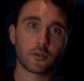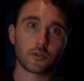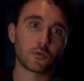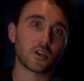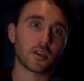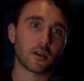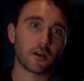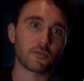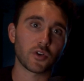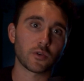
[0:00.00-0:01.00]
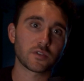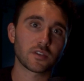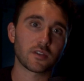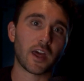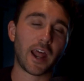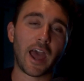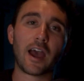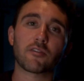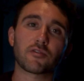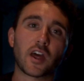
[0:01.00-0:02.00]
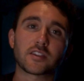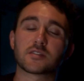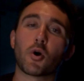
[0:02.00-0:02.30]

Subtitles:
3 of those that have that